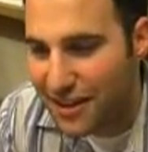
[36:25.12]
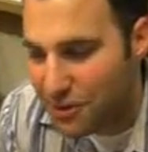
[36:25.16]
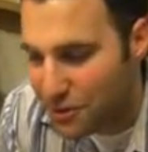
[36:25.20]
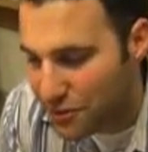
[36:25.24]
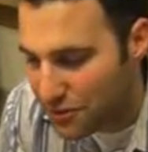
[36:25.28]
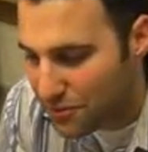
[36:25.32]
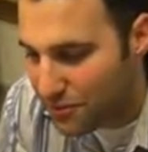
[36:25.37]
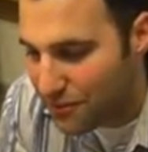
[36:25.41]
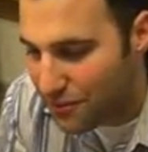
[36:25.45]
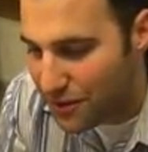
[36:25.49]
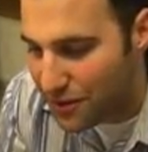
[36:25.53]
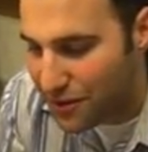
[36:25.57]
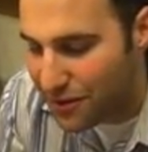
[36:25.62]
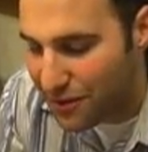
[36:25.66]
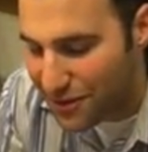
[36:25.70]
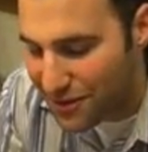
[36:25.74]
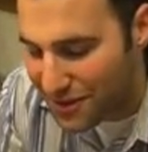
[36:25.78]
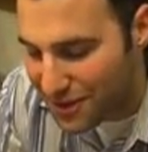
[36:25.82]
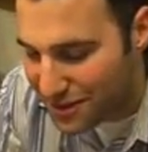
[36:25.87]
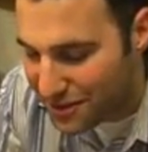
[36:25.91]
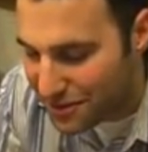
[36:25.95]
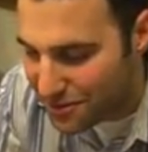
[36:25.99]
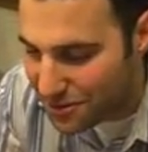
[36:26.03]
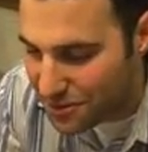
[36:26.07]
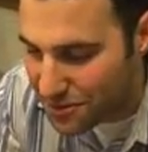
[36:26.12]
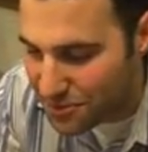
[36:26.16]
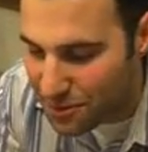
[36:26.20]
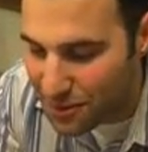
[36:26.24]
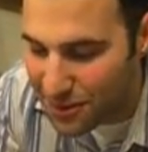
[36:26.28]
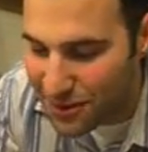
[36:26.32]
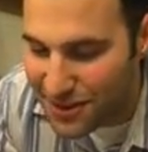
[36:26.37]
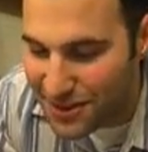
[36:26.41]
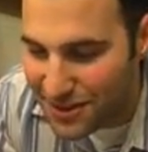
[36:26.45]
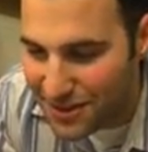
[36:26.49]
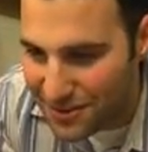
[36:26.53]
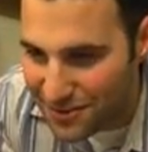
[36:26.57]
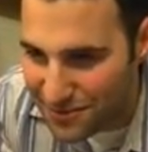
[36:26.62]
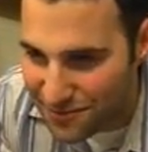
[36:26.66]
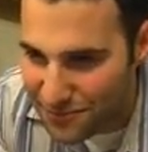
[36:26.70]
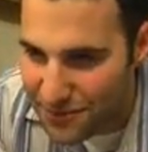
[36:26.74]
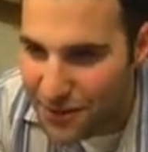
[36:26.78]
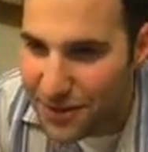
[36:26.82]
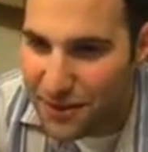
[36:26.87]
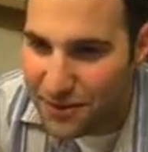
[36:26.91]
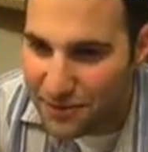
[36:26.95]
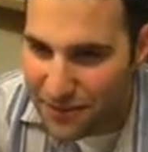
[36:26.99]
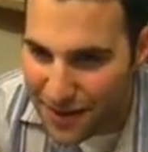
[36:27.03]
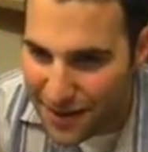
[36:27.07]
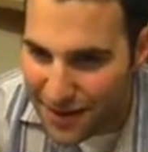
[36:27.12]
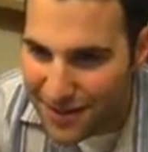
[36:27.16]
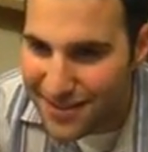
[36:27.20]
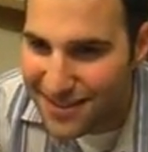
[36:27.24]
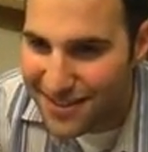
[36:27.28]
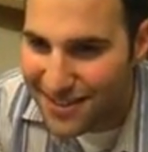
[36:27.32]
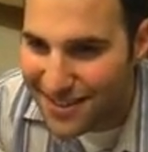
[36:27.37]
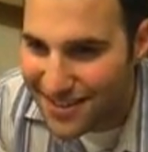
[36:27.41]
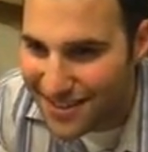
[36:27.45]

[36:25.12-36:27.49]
It goes from a very large list to a small list fairly fast.